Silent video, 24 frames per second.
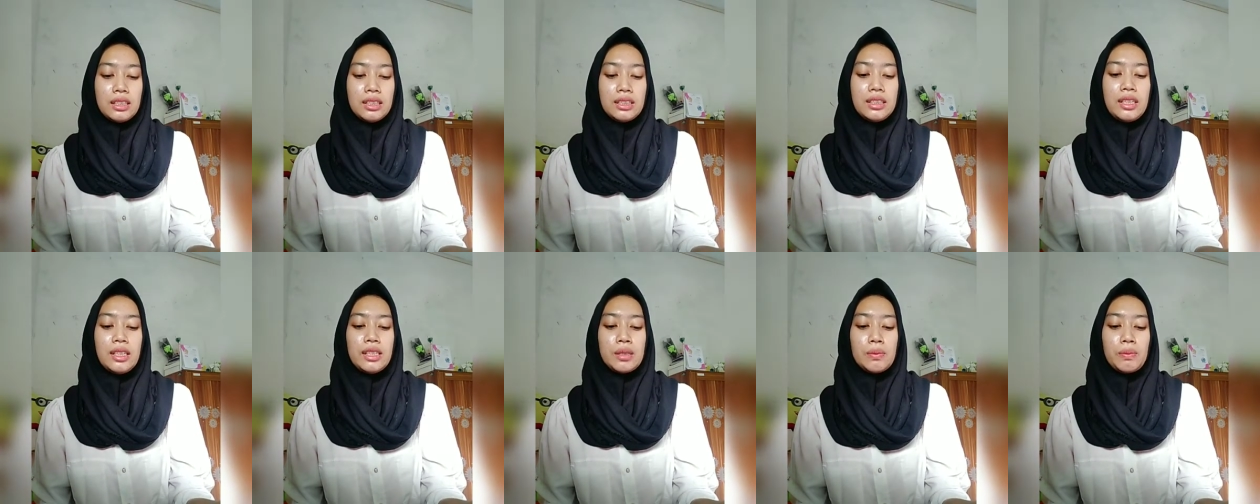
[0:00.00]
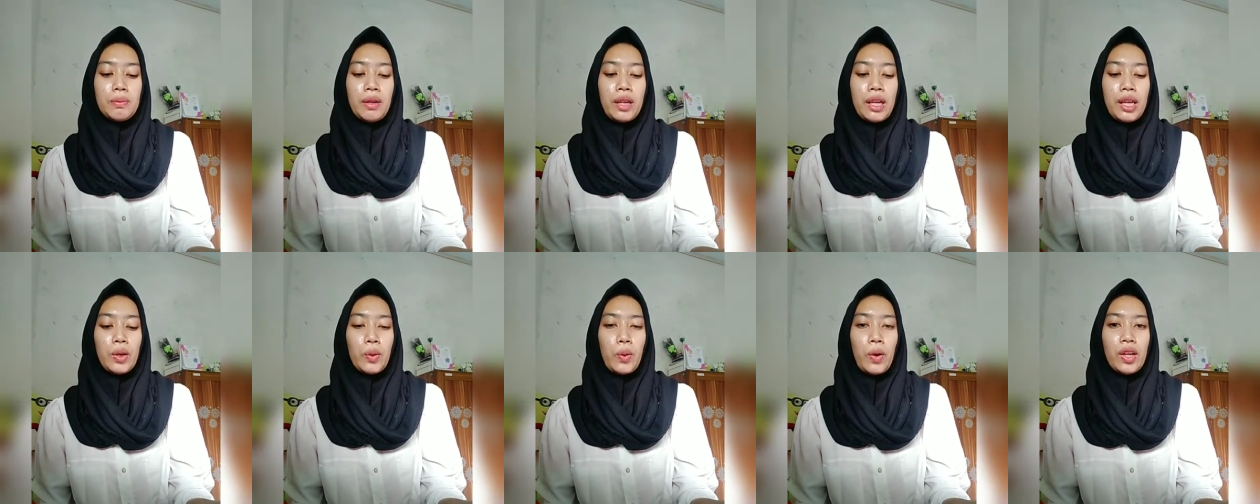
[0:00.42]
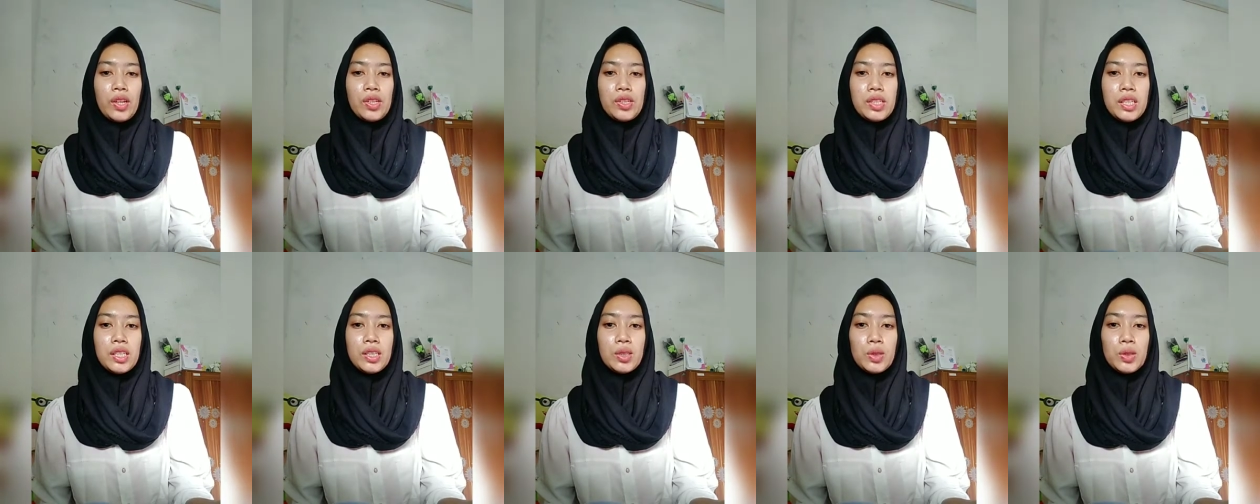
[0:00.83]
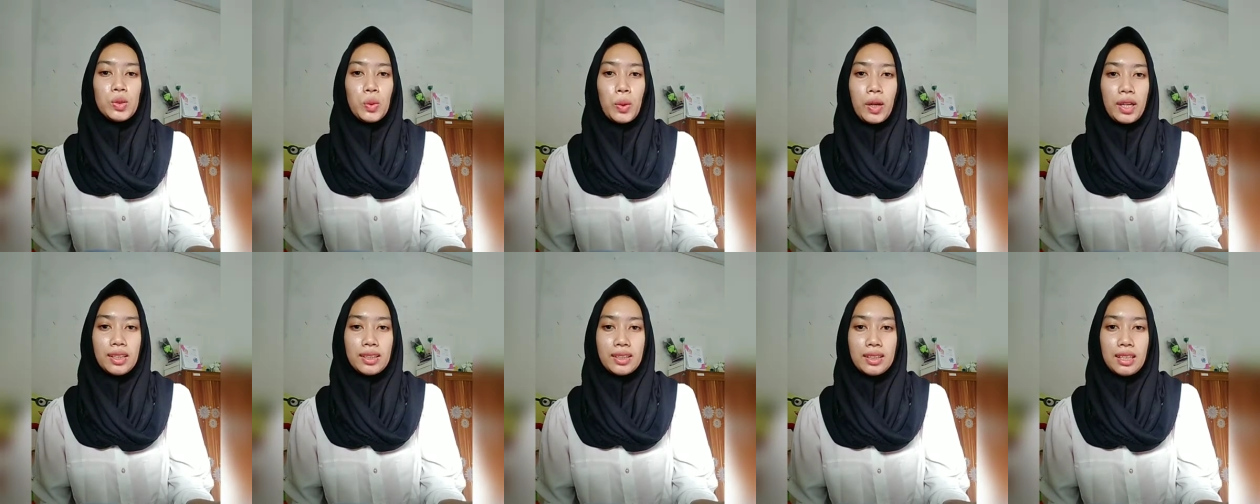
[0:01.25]
display question
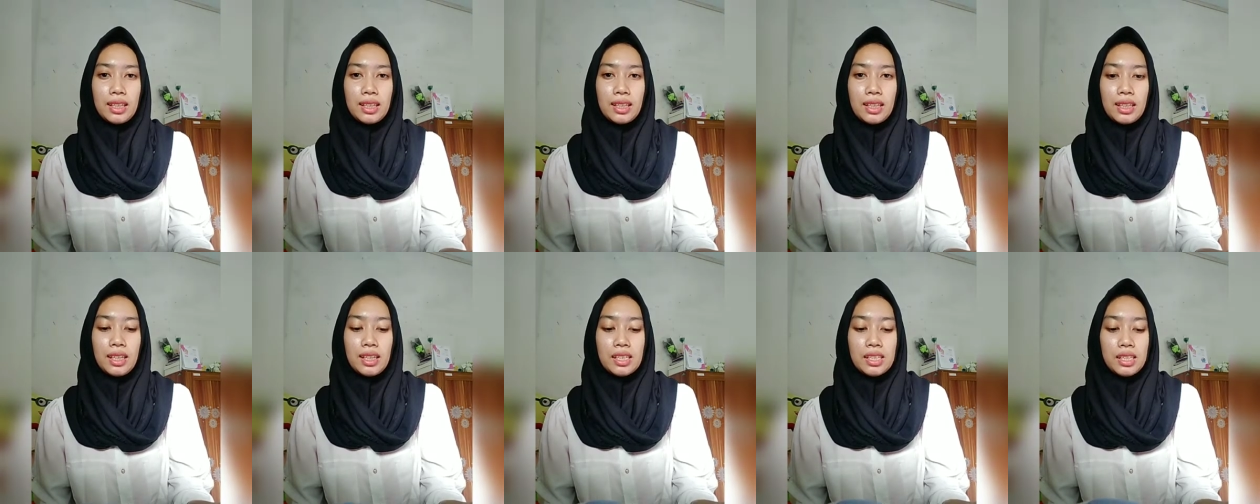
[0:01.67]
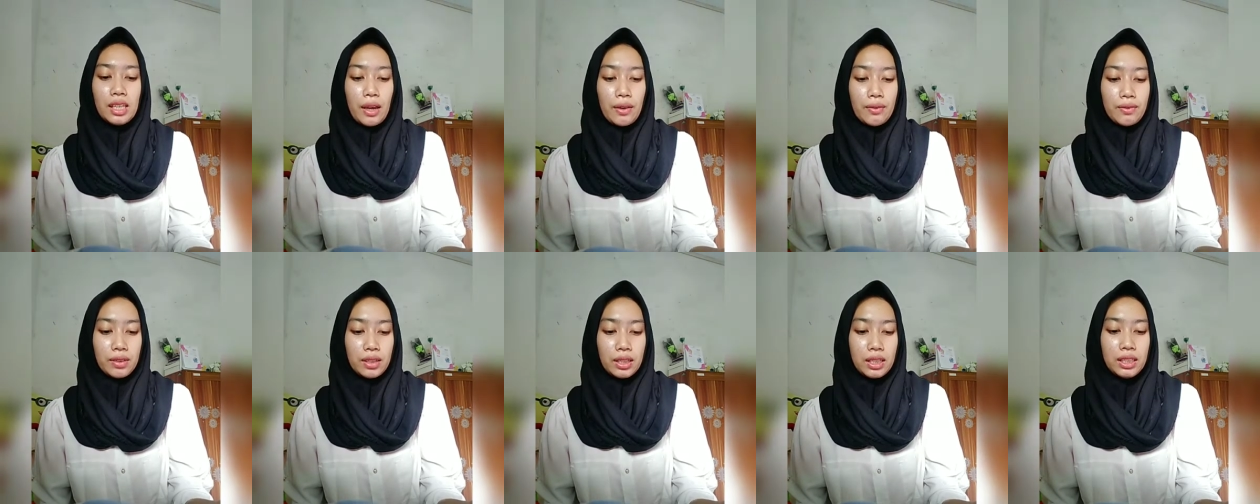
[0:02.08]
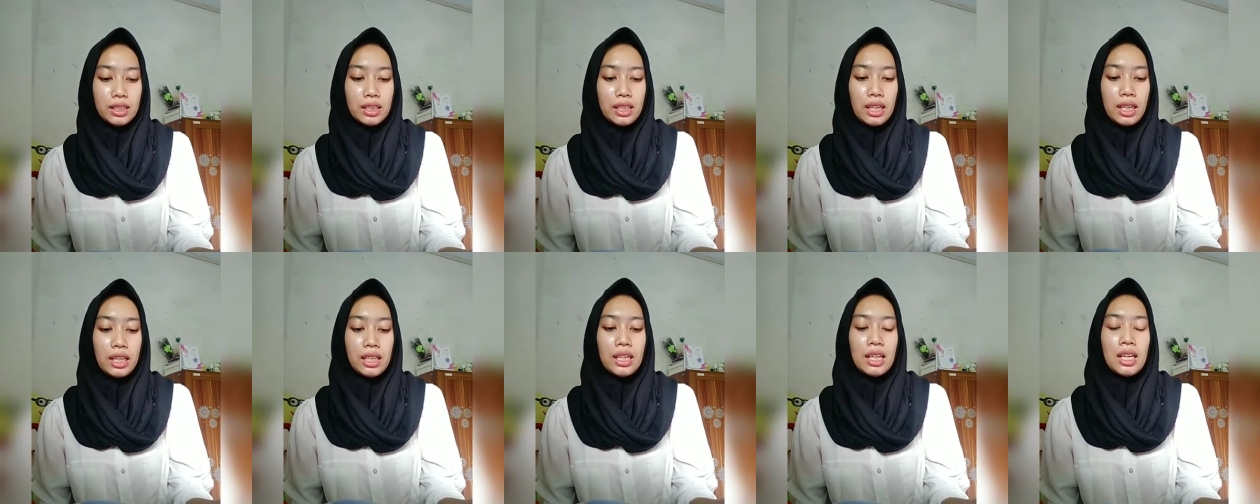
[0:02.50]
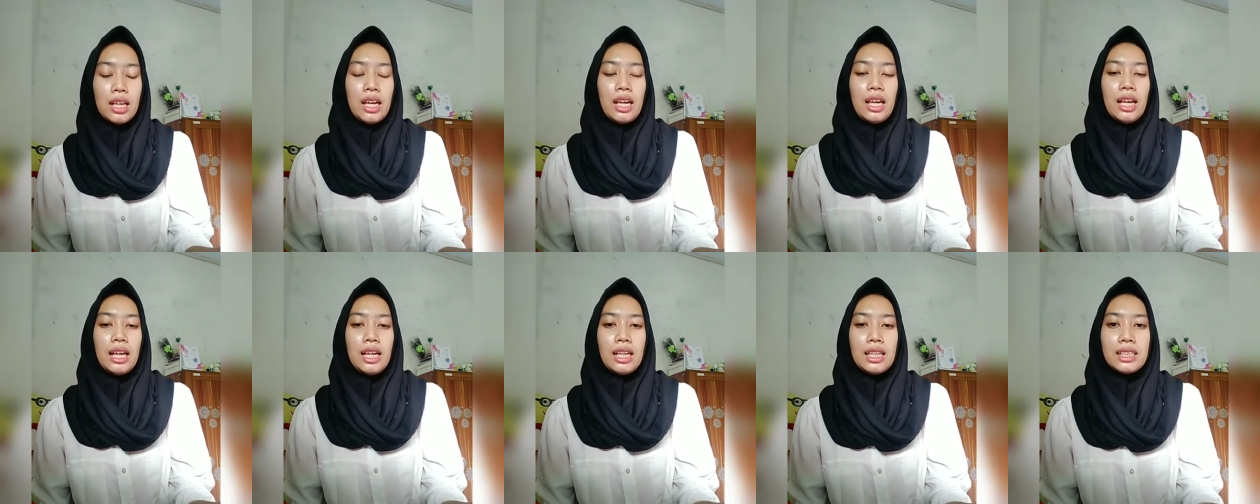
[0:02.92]
27 in
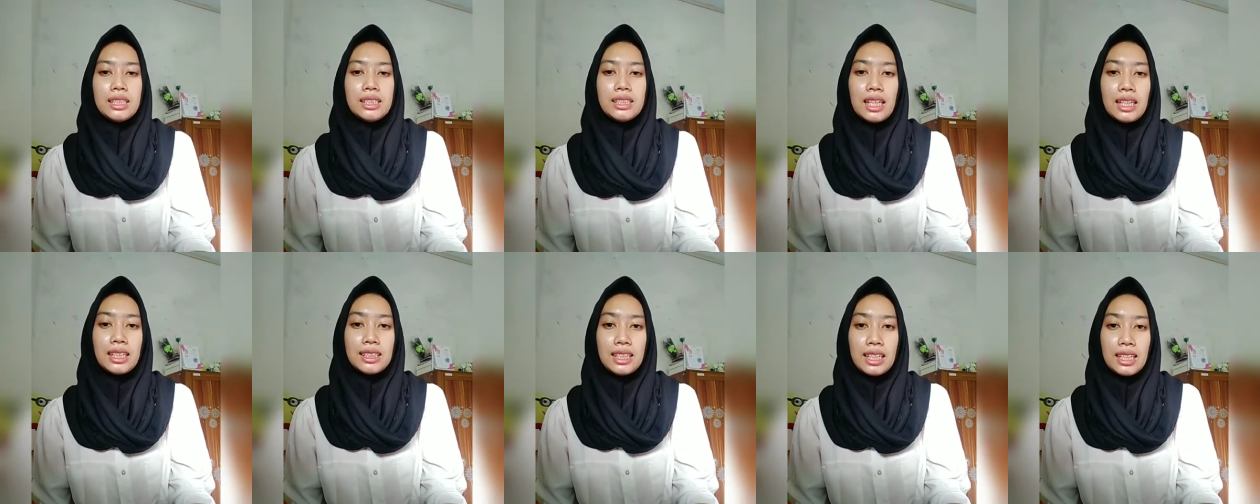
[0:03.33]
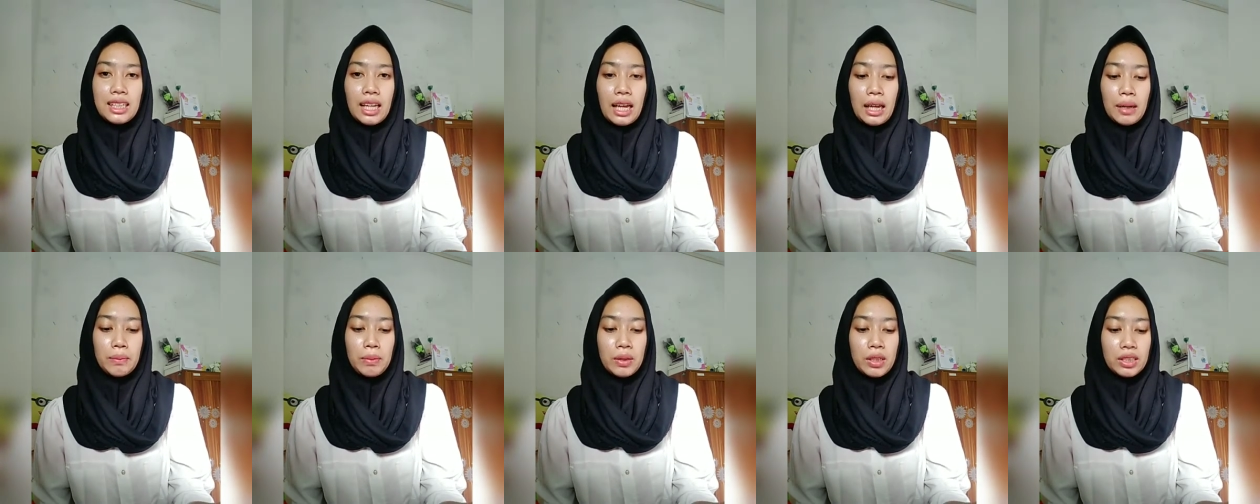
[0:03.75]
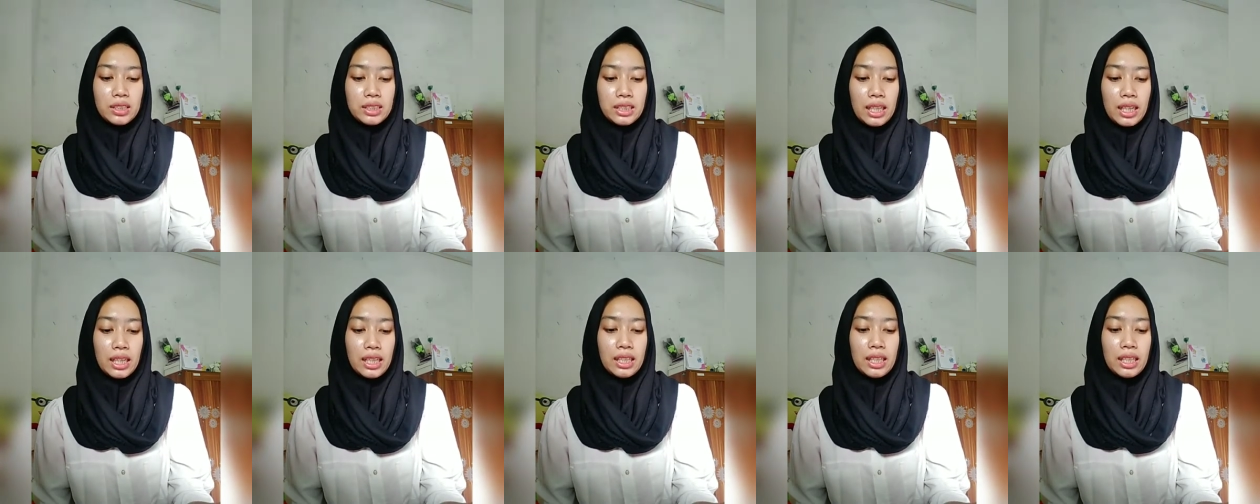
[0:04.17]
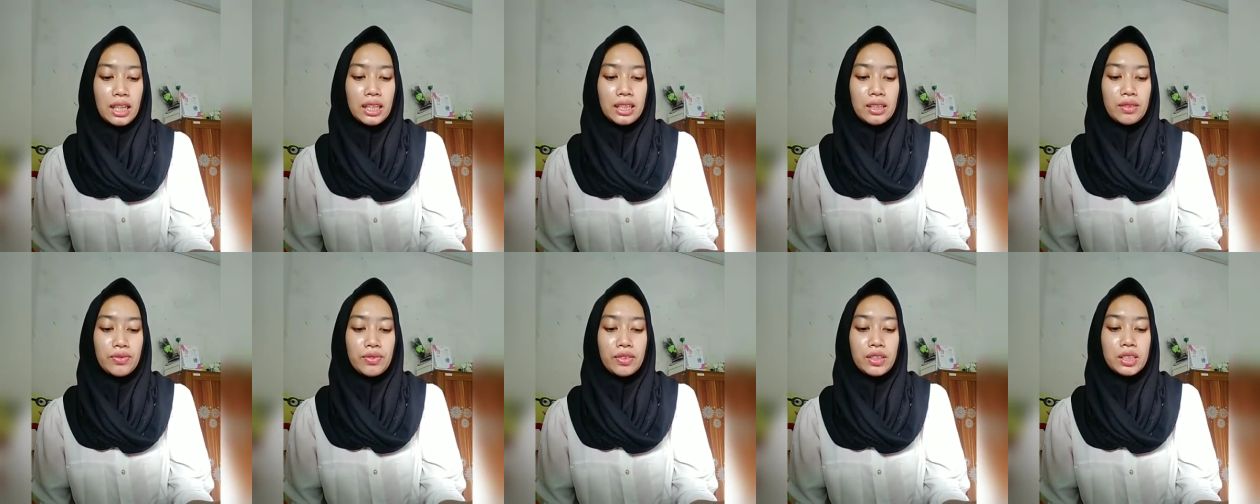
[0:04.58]
69%
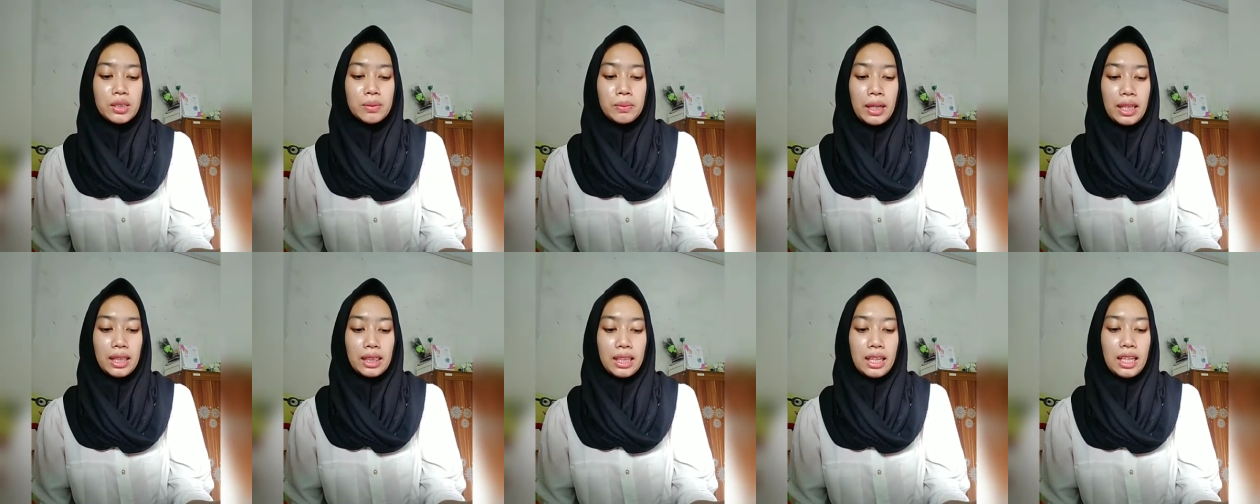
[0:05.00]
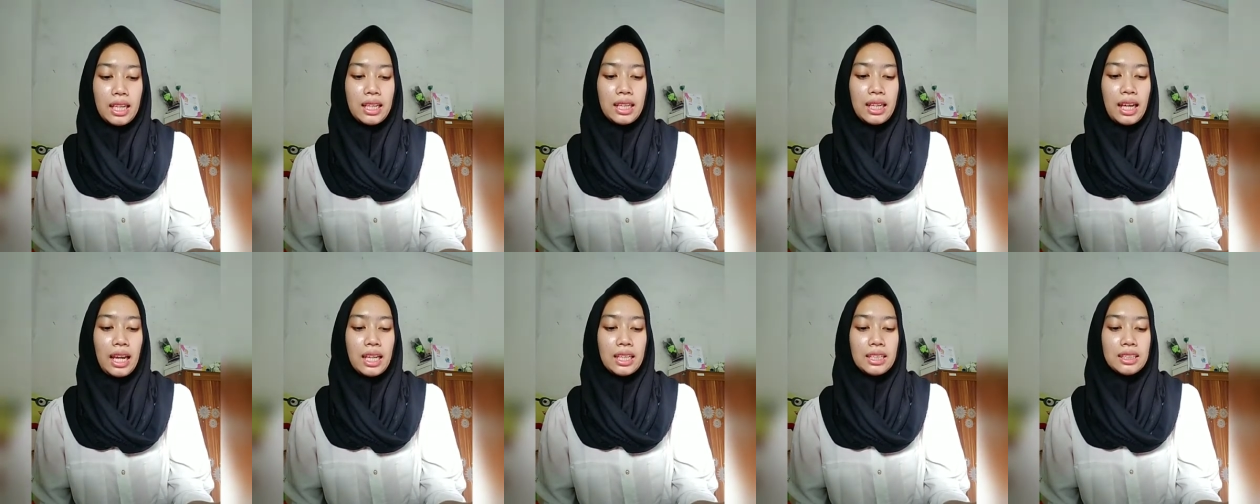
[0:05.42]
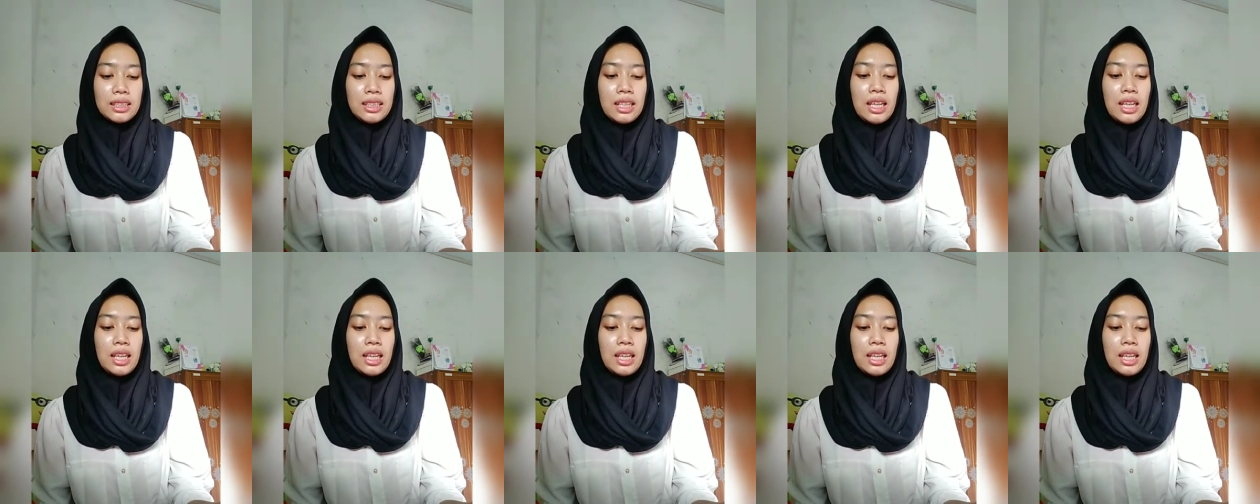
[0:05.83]
in first meeting, and